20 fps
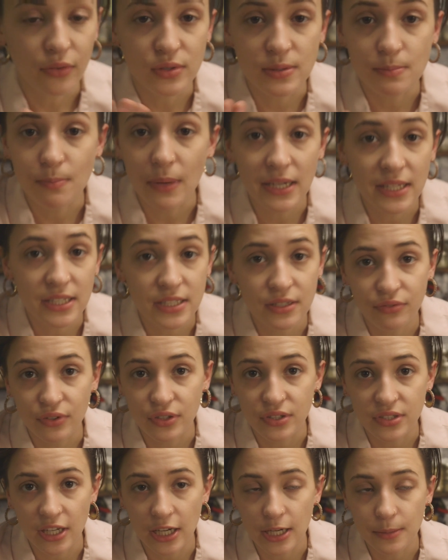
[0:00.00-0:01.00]
there's many
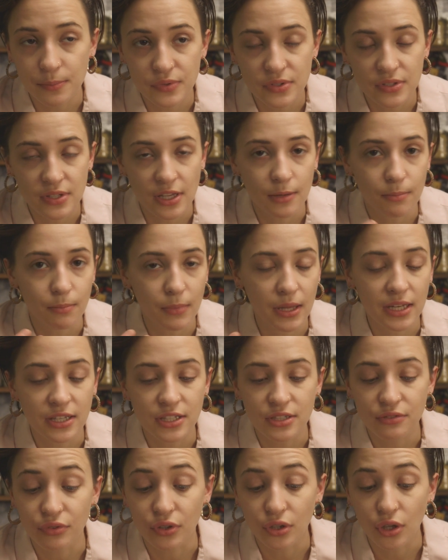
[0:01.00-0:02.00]
different types and many
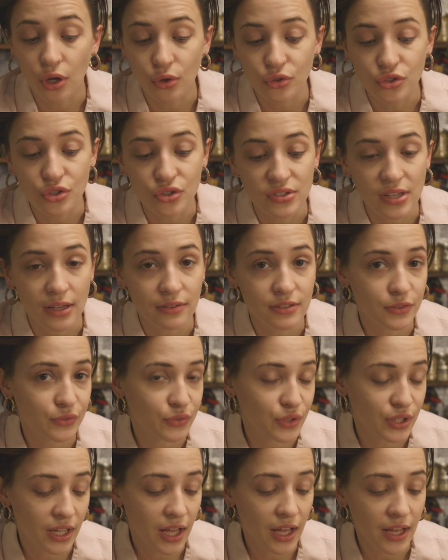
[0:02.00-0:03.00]
different cultures have
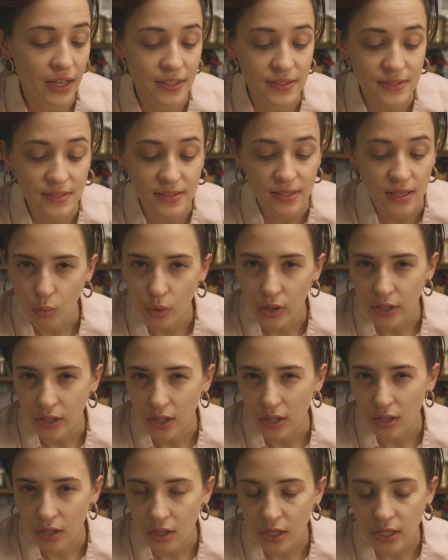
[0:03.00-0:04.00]
different kinds. You wanna
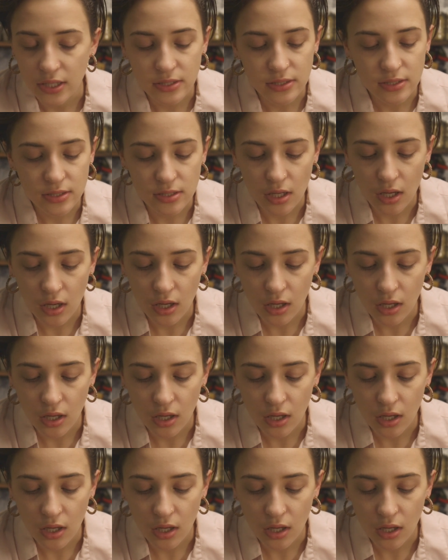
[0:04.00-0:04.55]
get a nice